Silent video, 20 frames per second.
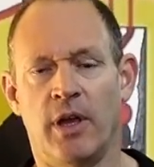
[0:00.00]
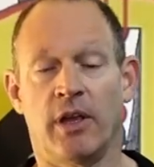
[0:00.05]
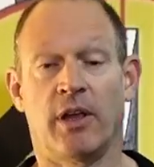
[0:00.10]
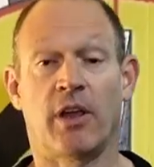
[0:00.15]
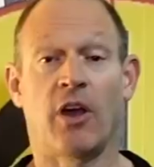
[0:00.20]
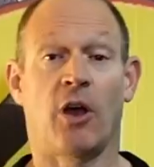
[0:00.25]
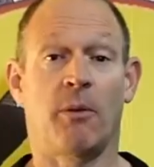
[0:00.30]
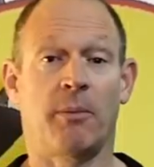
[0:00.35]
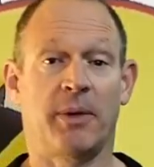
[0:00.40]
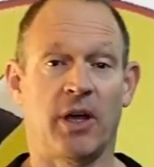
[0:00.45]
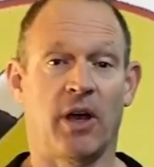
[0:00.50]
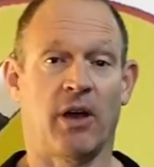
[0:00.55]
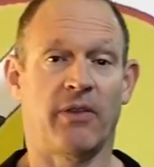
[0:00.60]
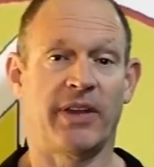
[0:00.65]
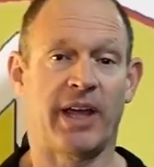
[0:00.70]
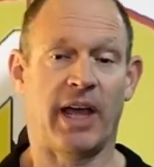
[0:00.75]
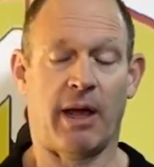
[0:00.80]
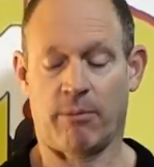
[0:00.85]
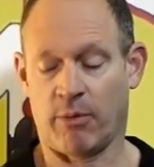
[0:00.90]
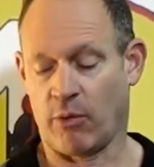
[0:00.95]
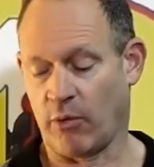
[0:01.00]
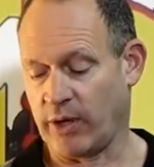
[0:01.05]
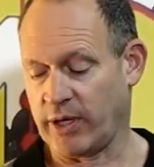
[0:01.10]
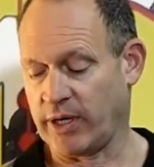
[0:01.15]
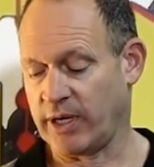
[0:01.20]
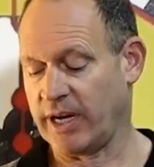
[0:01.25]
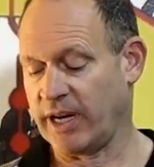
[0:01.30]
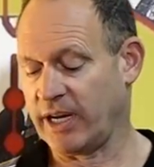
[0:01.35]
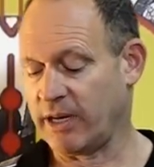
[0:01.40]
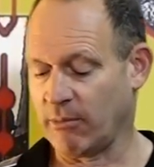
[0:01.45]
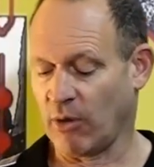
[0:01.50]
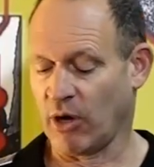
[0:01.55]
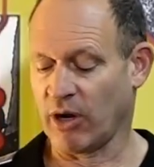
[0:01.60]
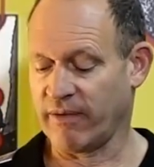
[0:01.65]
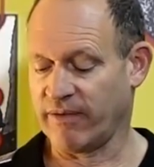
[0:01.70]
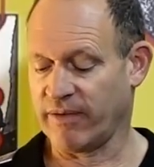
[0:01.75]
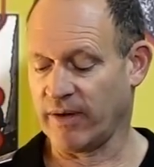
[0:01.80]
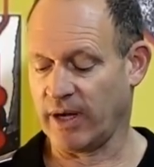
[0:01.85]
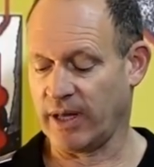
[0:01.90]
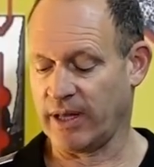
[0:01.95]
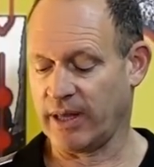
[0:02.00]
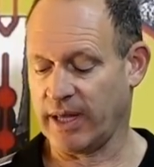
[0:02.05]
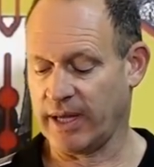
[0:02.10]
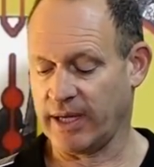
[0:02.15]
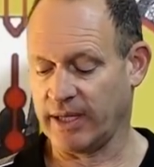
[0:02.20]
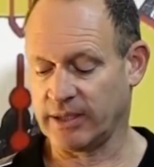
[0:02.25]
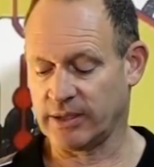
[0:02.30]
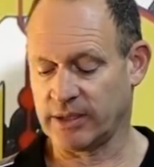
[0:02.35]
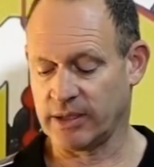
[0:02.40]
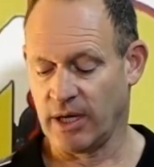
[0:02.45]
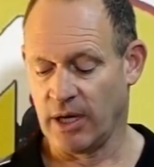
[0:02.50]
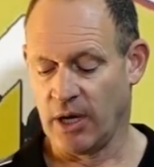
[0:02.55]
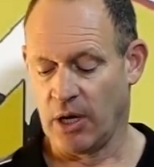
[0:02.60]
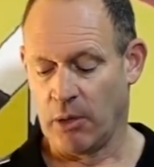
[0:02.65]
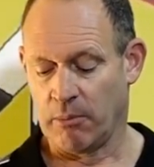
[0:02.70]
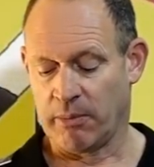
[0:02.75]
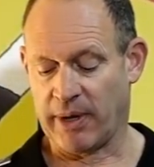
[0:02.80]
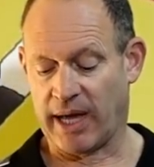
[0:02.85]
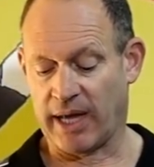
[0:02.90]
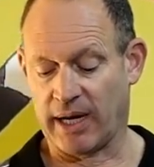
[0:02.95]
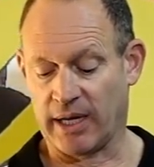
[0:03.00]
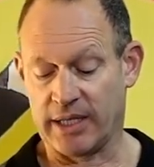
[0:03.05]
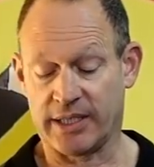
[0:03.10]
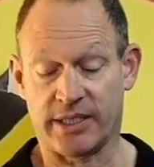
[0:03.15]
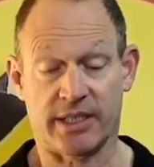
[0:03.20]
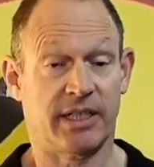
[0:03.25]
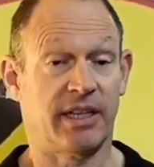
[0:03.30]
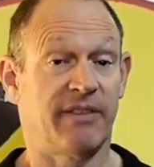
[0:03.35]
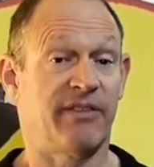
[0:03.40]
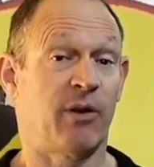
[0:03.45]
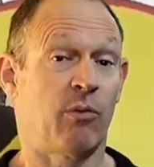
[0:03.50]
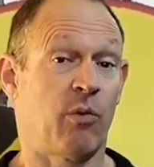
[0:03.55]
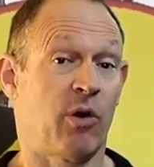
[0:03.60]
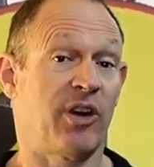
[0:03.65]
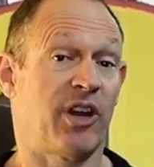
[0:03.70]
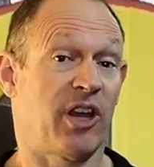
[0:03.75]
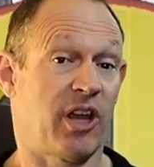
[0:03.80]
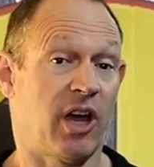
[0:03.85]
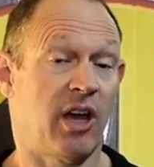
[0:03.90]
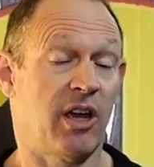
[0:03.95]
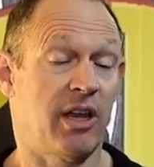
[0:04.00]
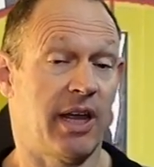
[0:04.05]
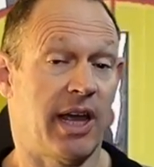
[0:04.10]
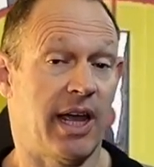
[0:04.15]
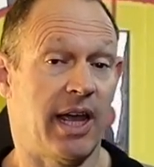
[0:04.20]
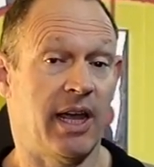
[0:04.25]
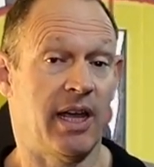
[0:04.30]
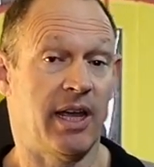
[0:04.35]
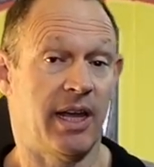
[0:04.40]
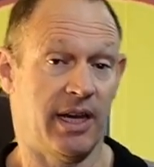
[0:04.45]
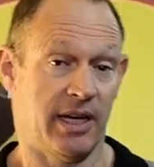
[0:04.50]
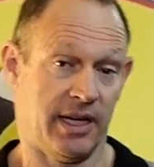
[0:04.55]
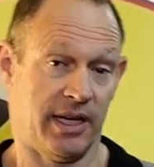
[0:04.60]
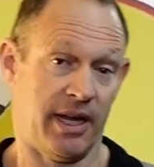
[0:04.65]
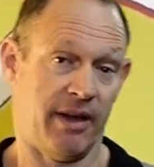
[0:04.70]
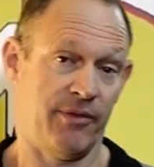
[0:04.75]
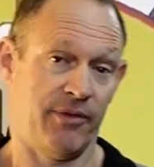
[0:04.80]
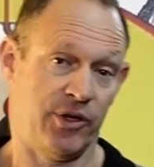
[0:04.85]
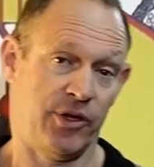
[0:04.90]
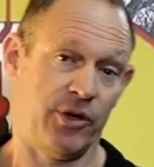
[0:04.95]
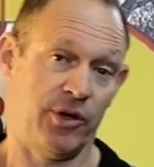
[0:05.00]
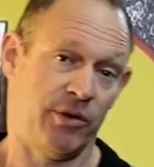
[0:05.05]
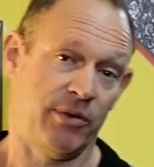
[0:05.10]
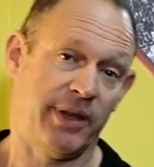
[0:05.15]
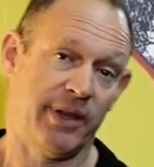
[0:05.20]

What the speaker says: Going beyond that point, you need to modify things. But listen, if you want to go there, it gives you